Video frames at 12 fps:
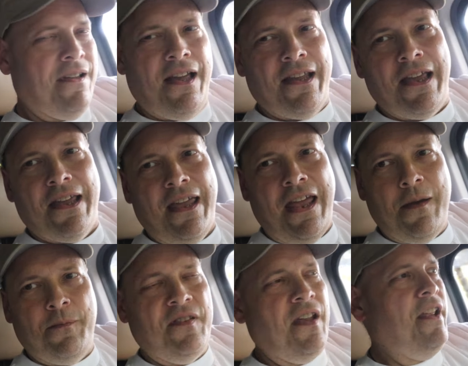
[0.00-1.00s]
I get
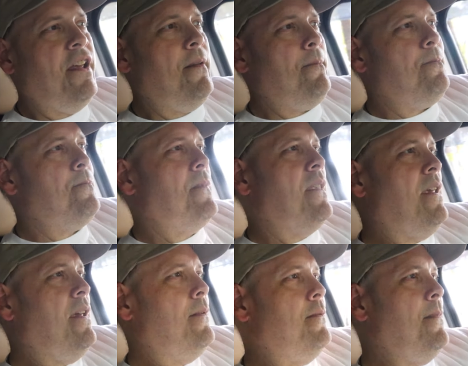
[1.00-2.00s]
camp set up.
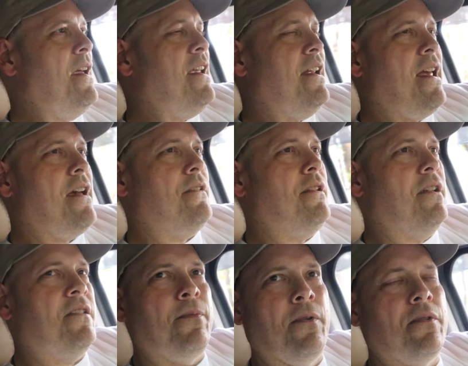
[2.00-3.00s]
We may get out and
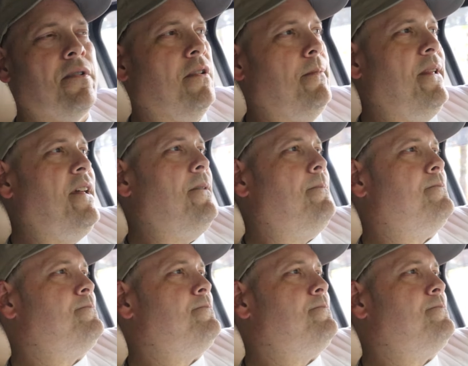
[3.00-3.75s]
explore a little bit.